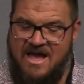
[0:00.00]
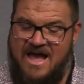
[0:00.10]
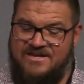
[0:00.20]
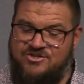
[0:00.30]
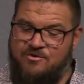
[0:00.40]

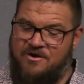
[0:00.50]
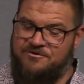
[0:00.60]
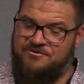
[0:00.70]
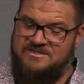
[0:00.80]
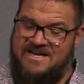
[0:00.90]
as you
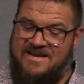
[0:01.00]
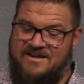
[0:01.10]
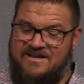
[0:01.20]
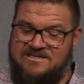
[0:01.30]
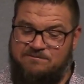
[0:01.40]
understand
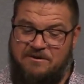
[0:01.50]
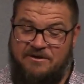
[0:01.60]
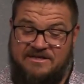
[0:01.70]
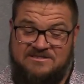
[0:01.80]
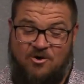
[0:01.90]
and
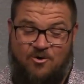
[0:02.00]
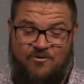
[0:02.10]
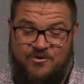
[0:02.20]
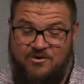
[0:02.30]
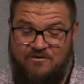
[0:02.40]
experience all
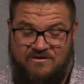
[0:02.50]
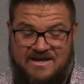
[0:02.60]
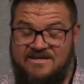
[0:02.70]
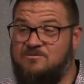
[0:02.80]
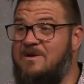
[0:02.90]
the good
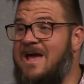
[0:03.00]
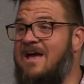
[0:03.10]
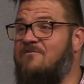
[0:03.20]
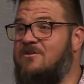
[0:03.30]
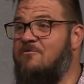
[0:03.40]
things we
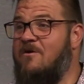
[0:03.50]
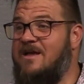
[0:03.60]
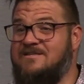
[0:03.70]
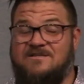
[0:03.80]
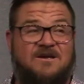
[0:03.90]
have in
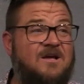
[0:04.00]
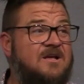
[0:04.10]
Christ.